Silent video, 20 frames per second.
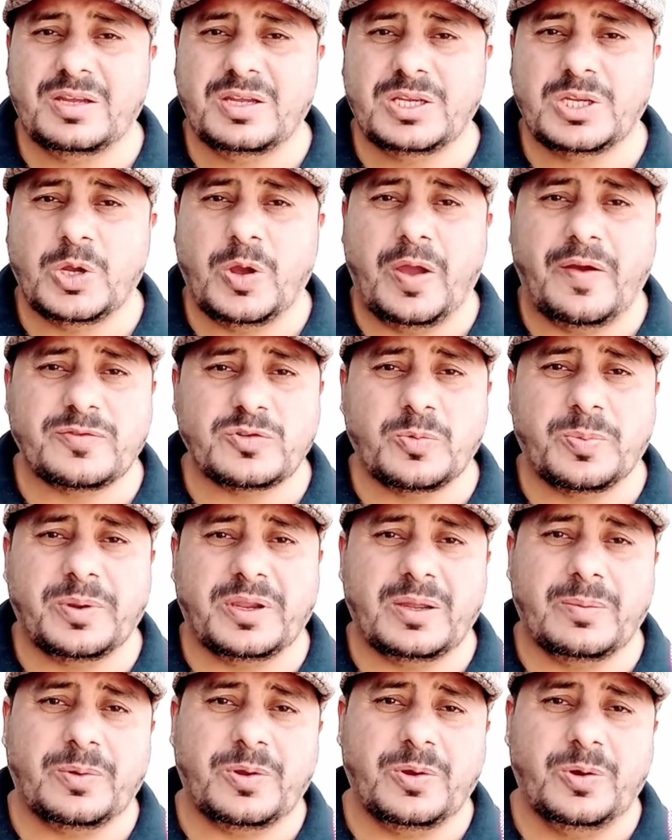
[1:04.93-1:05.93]
you have to
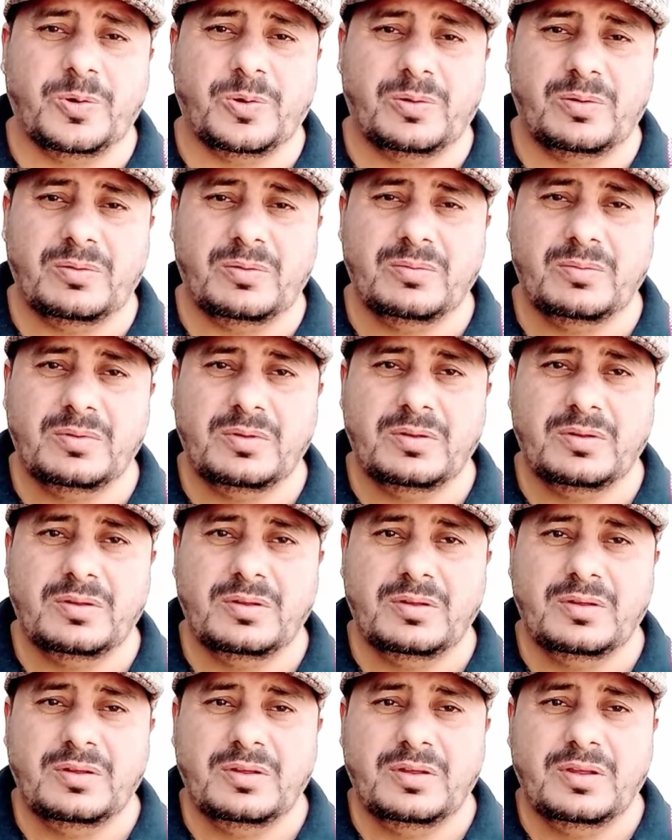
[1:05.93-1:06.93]
become cool.
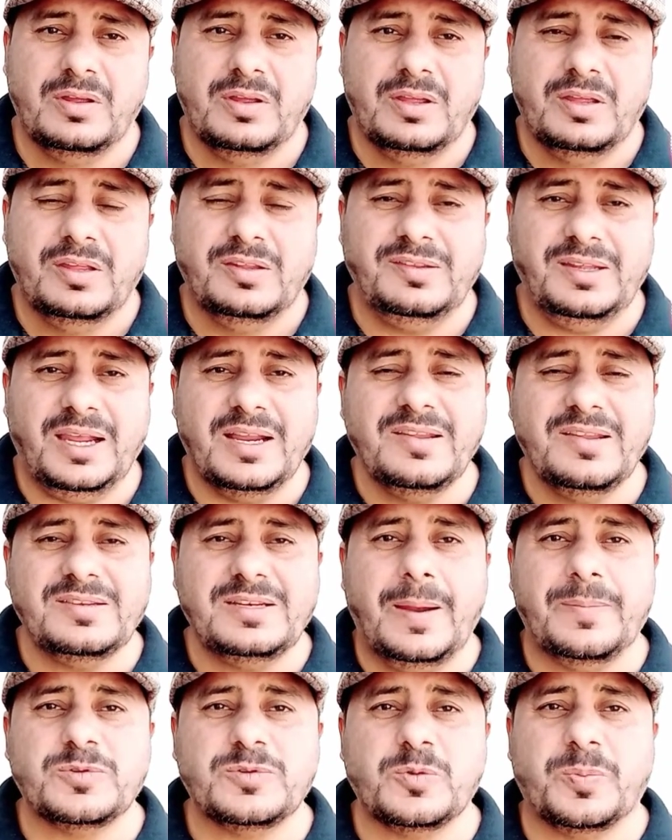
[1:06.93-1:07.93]
Second
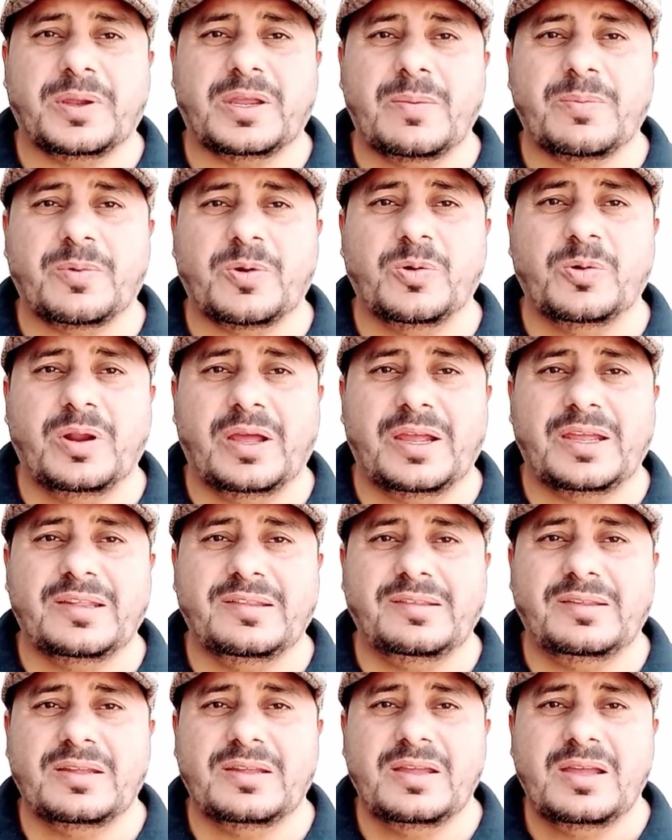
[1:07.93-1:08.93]
step to become cool
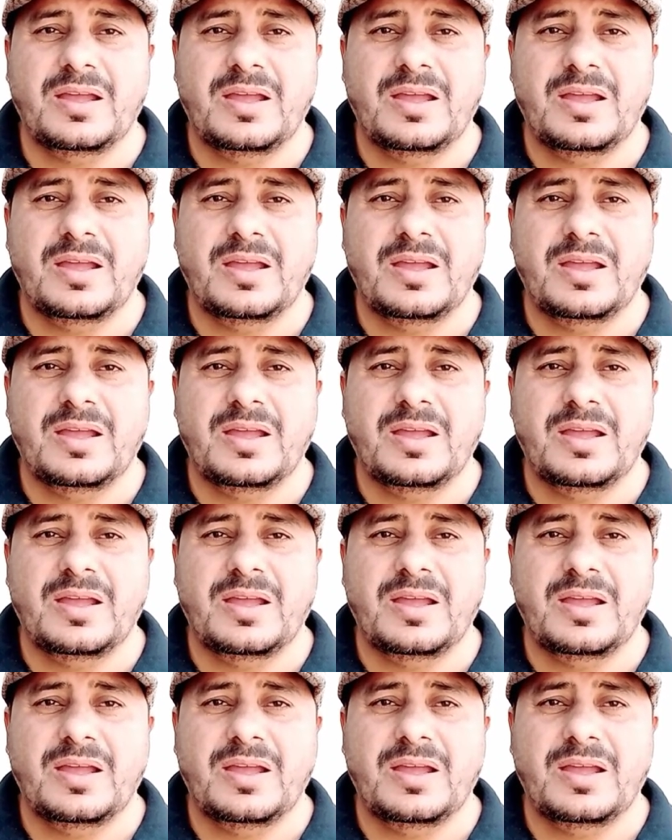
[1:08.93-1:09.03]
is